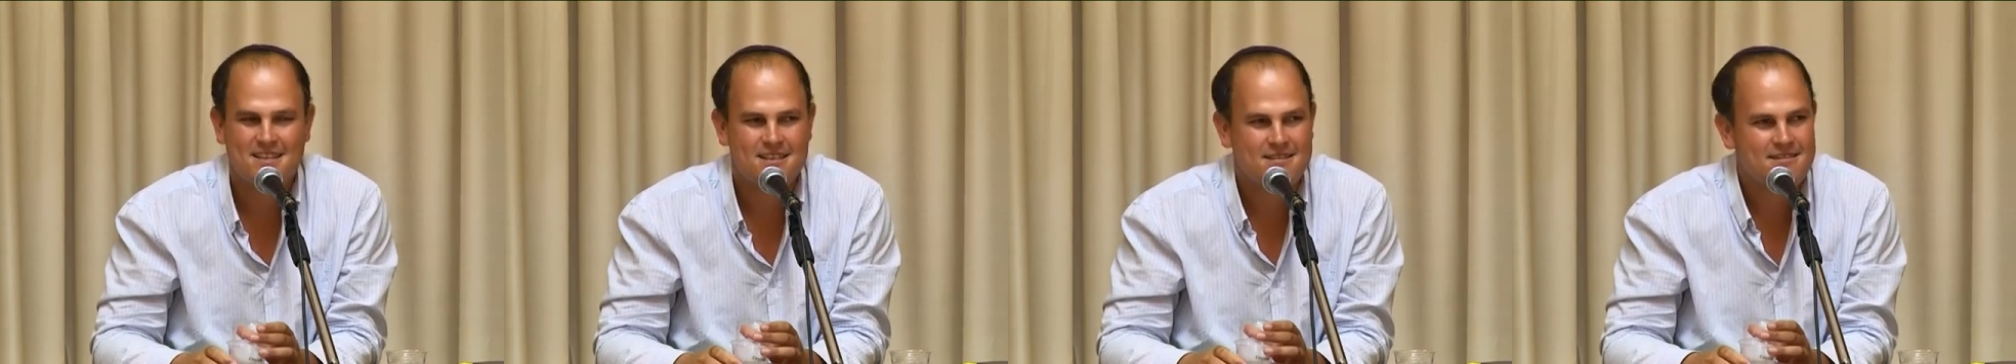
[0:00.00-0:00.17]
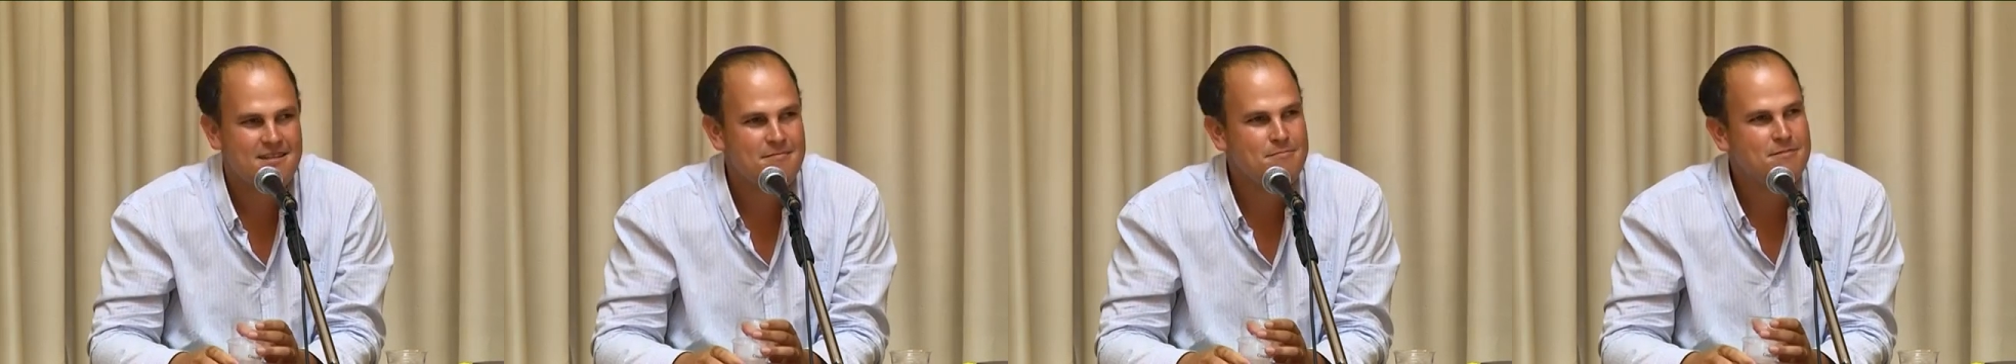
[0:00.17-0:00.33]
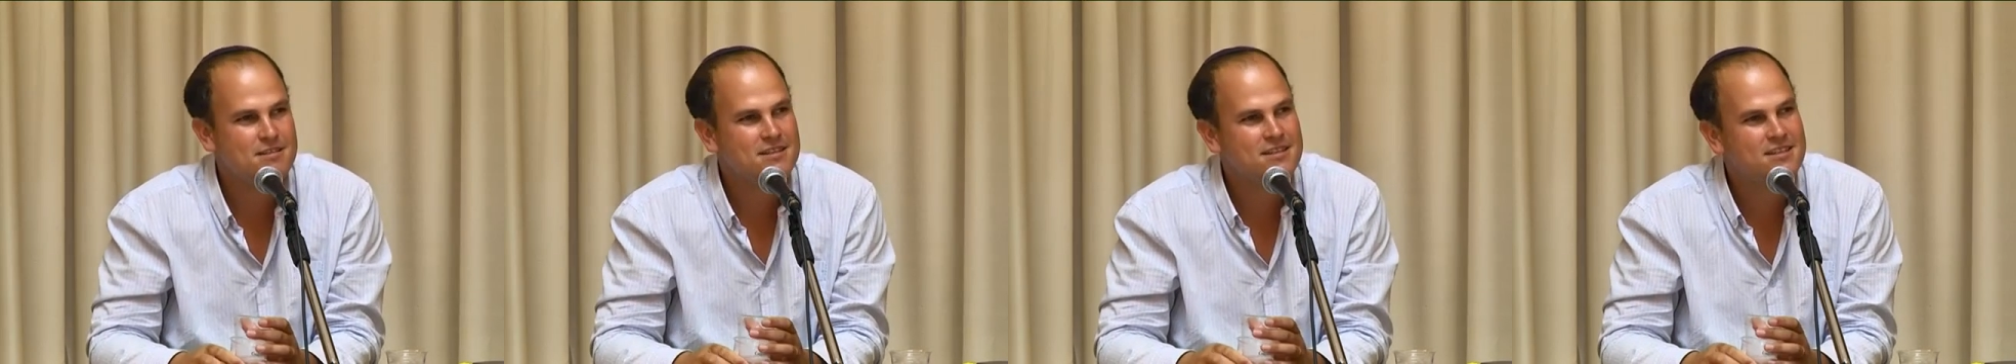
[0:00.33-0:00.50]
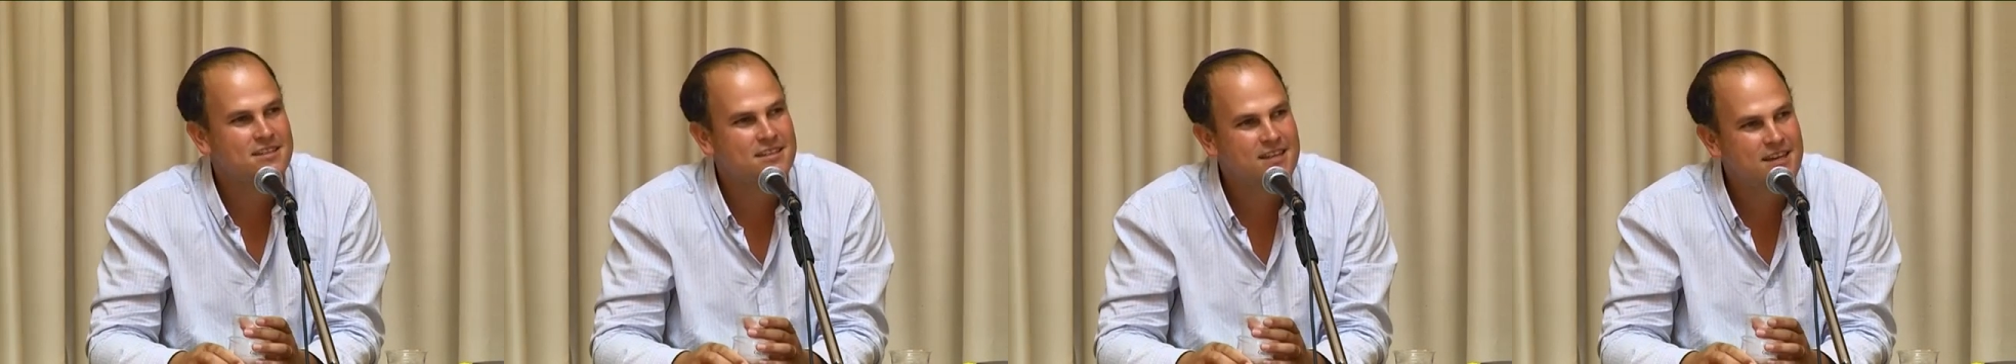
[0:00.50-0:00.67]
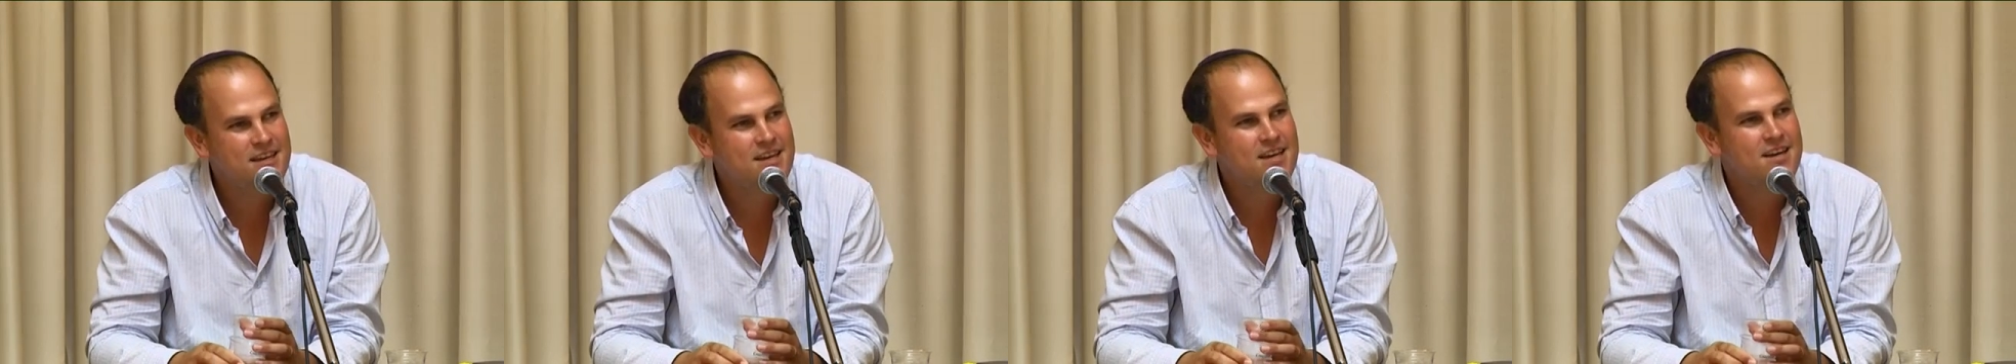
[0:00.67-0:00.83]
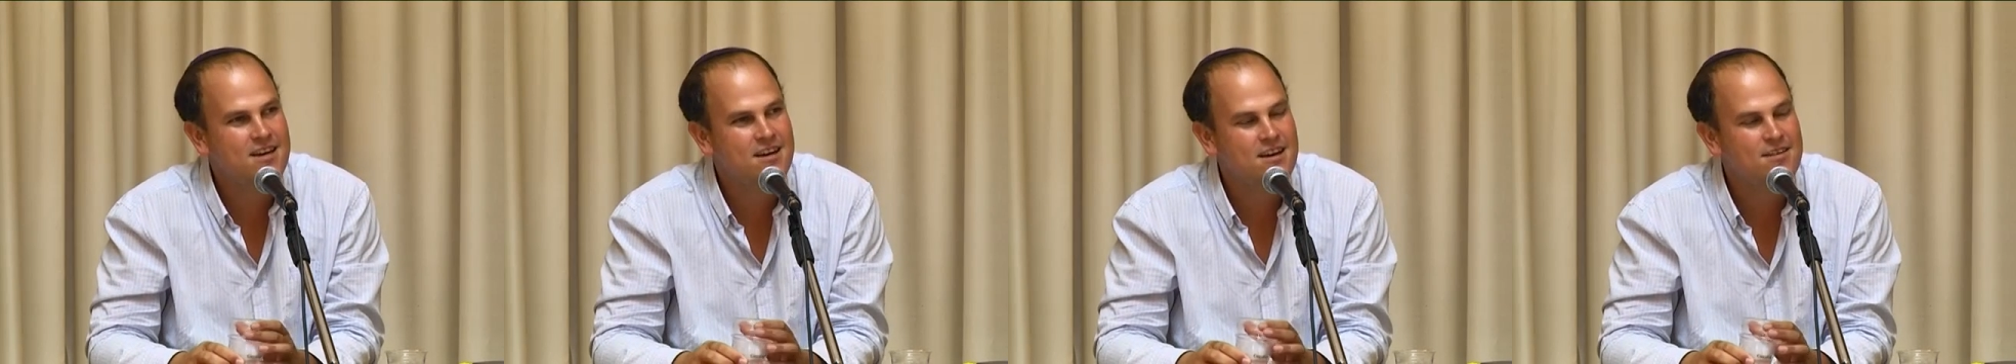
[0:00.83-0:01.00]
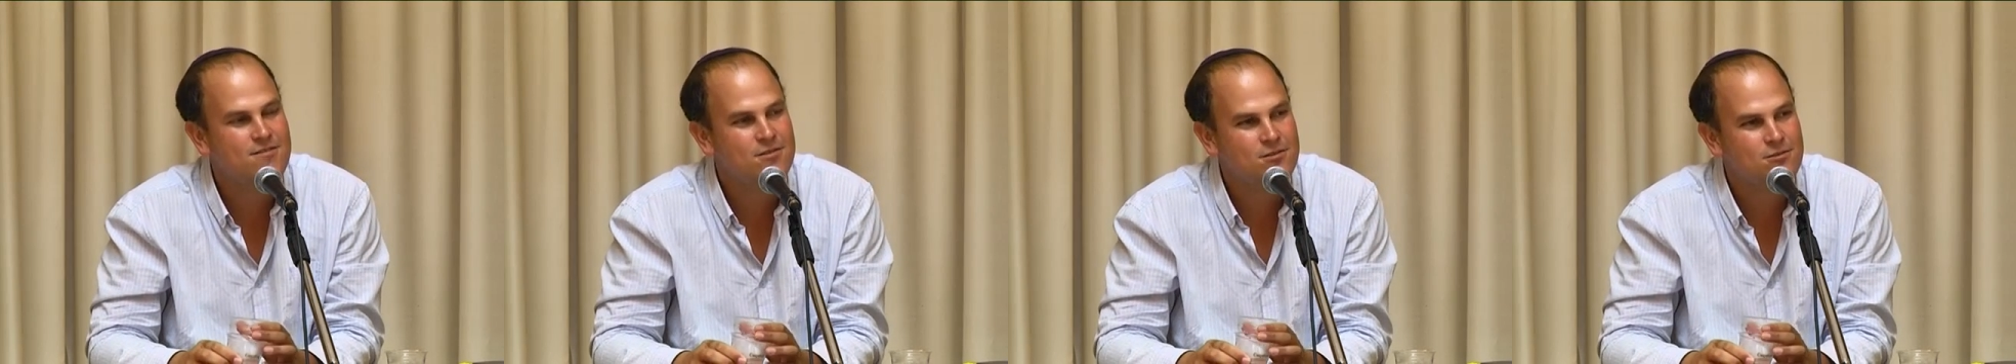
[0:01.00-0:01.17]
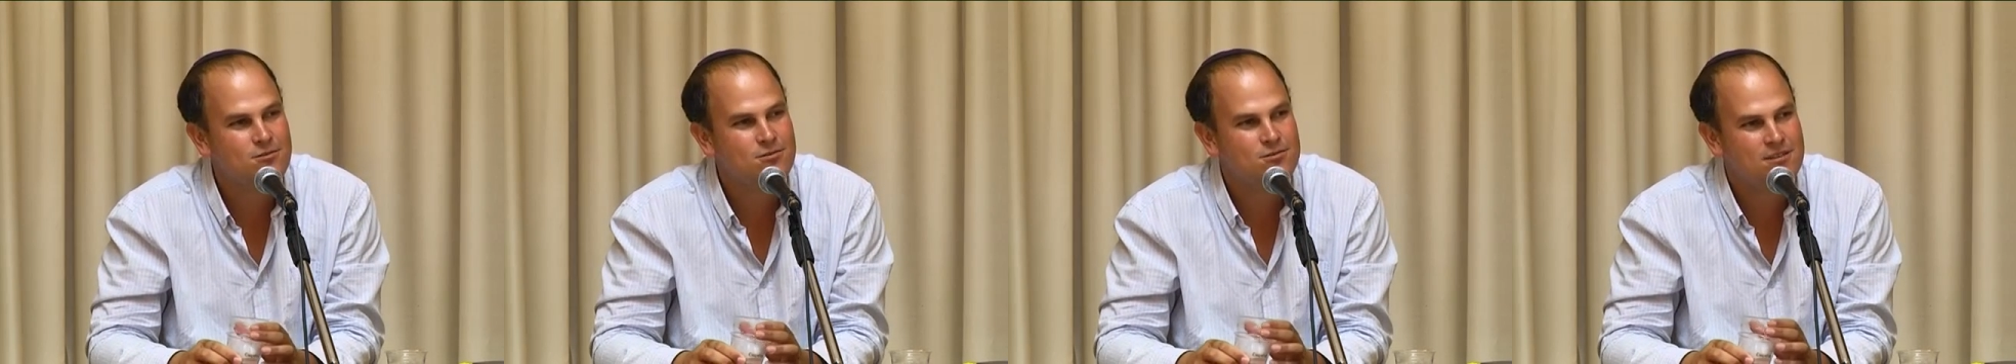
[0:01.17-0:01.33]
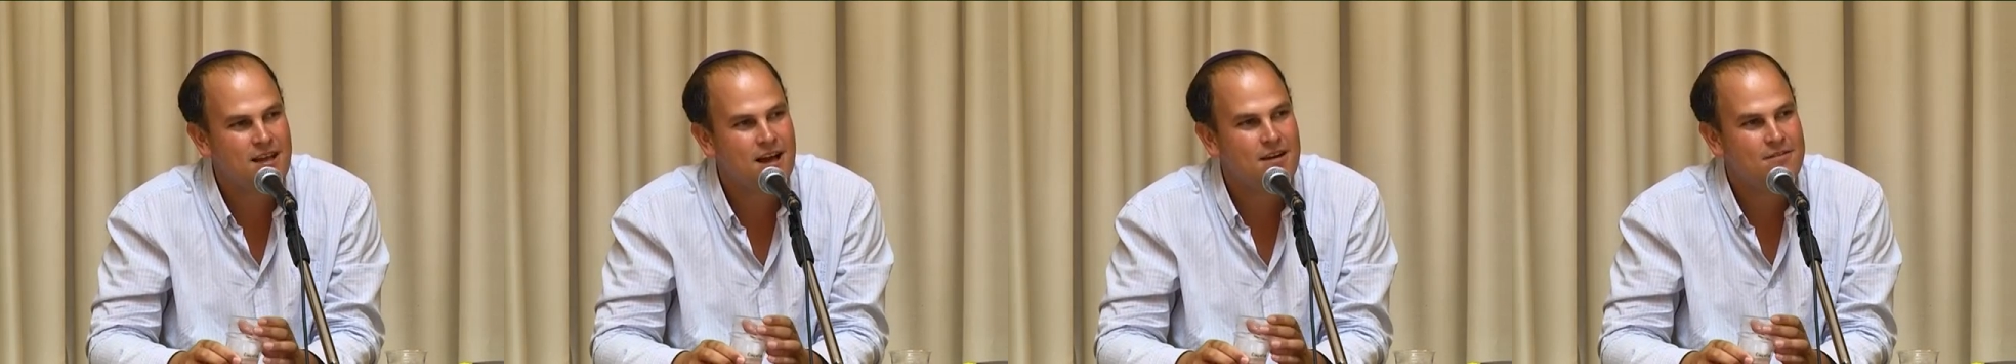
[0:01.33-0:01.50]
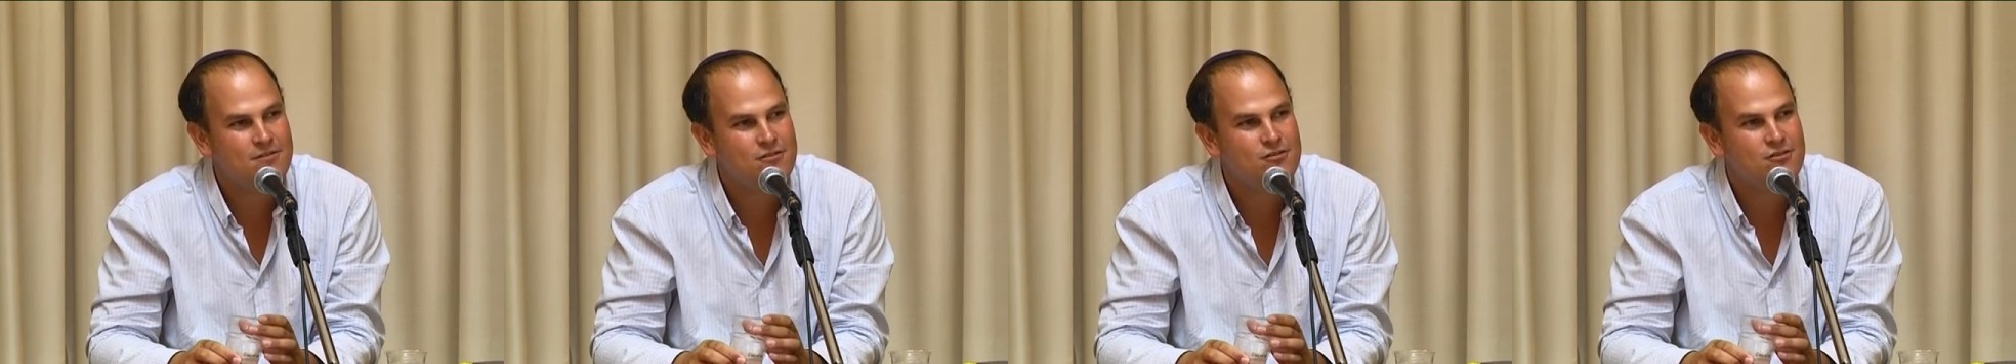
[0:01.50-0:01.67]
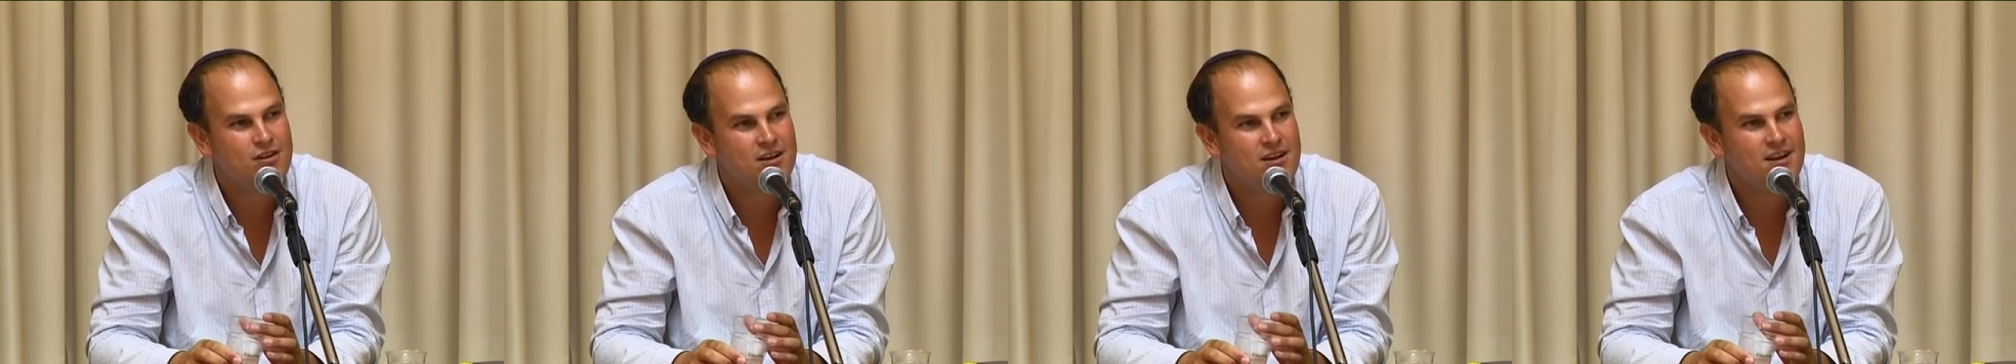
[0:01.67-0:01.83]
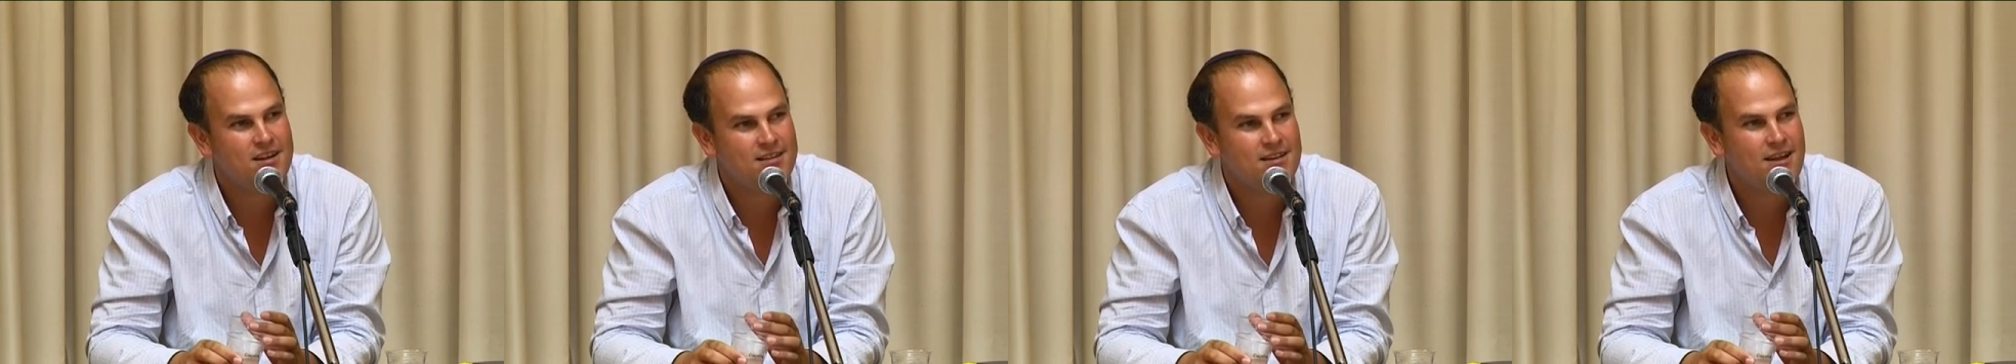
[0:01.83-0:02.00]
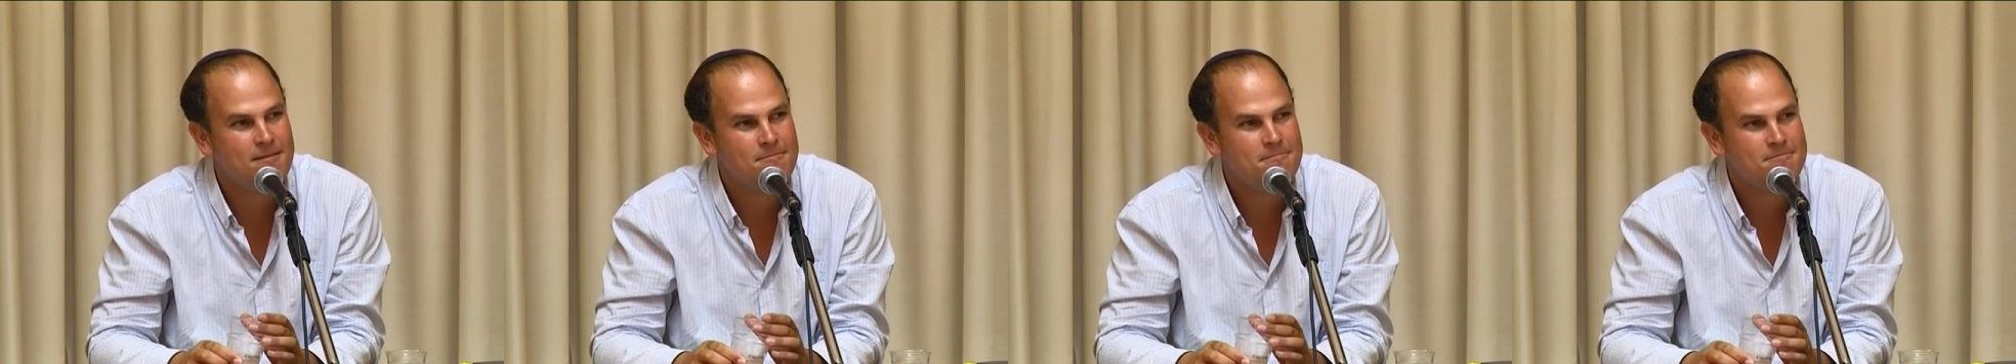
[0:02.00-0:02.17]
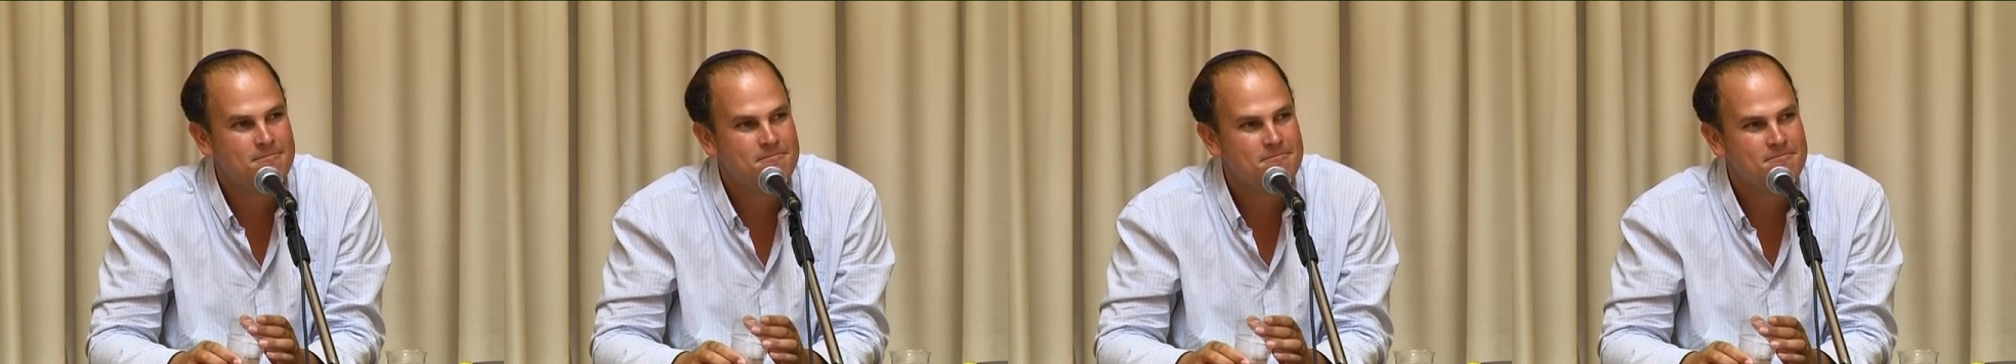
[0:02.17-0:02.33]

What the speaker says: then mazkir avonotav shel adam.